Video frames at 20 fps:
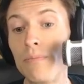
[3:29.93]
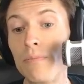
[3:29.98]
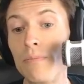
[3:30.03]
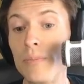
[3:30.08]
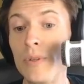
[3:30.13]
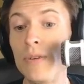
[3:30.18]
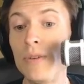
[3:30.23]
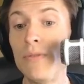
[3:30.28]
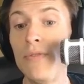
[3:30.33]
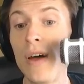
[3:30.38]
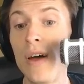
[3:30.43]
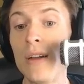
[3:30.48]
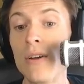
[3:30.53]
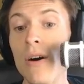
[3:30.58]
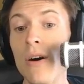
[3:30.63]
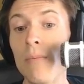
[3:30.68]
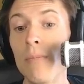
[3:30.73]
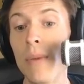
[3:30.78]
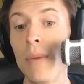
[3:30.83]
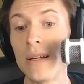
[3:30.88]
defend
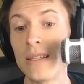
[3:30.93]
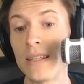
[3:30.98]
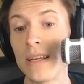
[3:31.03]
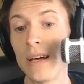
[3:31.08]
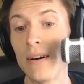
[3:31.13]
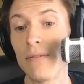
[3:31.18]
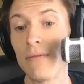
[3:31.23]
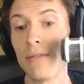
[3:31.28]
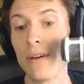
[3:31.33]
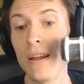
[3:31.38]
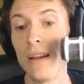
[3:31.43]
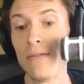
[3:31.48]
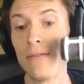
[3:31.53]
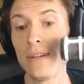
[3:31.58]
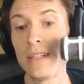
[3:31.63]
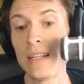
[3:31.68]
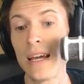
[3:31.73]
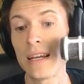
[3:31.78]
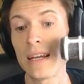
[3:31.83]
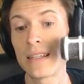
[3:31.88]
myself, and if he
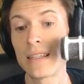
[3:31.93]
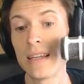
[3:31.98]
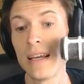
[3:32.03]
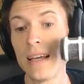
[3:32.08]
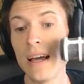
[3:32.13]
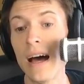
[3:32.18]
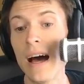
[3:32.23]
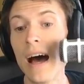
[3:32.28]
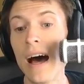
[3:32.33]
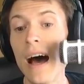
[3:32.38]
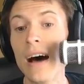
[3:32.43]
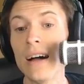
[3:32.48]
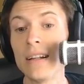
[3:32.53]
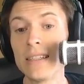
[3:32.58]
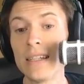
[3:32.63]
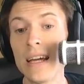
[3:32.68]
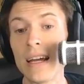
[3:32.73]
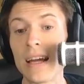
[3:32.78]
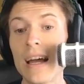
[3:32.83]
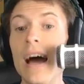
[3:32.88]
takes, I'll
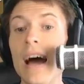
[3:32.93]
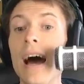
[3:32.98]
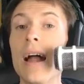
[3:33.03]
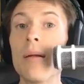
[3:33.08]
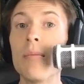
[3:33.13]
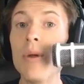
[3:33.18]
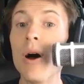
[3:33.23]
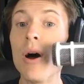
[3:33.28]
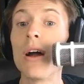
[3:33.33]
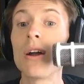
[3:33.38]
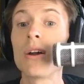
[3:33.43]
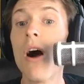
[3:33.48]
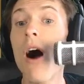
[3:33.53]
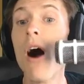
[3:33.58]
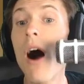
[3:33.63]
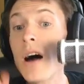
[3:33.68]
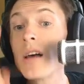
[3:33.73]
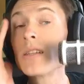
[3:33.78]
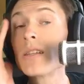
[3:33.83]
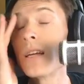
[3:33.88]
take. I'm not
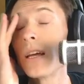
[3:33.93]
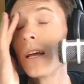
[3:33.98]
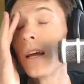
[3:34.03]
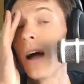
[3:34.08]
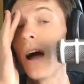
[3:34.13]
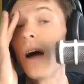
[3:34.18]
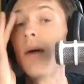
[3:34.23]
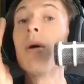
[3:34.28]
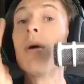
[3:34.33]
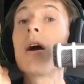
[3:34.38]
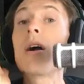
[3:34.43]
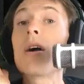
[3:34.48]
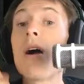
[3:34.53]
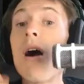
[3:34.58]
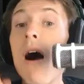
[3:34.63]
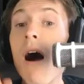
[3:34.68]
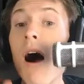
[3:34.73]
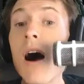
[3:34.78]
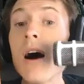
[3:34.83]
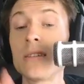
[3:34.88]
causing
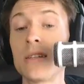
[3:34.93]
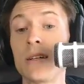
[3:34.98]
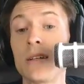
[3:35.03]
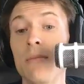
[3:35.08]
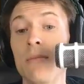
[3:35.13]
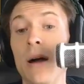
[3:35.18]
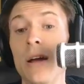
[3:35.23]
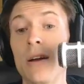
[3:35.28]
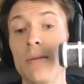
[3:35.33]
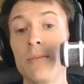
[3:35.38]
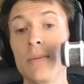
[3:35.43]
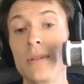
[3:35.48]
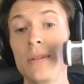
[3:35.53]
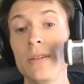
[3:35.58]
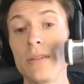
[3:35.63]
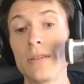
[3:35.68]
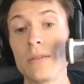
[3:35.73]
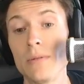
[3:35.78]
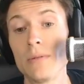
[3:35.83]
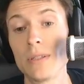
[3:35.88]
minor
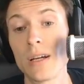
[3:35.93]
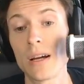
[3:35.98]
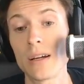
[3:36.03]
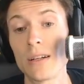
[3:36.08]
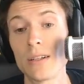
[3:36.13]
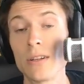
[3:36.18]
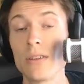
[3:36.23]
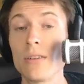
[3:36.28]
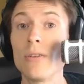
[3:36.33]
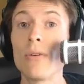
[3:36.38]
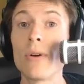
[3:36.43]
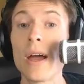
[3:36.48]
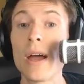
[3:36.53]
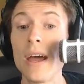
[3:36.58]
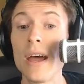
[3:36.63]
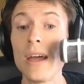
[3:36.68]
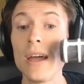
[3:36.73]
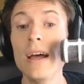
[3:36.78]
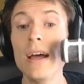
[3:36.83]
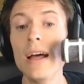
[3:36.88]
pieces to attack each other.
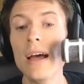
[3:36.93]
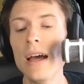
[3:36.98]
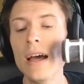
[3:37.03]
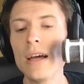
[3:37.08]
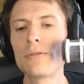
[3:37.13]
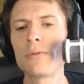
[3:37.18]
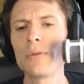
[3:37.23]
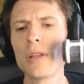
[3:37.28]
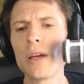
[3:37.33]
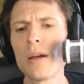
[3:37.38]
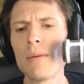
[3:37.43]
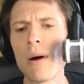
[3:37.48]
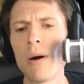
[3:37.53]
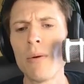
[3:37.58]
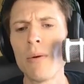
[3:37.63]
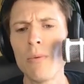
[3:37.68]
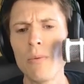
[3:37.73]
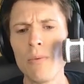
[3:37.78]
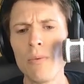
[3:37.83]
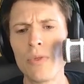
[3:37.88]
Okay, it's really
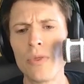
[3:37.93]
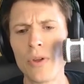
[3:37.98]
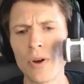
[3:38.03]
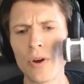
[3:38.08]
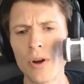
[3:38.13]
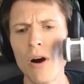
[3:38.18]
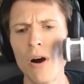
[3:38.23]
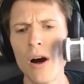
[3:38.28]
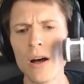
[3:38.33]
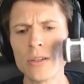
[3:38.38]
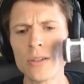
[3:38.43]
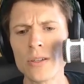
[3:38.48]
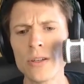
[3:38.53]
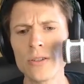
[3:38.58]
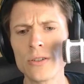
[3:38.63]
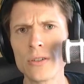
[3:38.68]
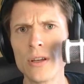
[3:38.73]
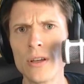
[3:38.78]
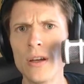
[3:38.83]
about the causes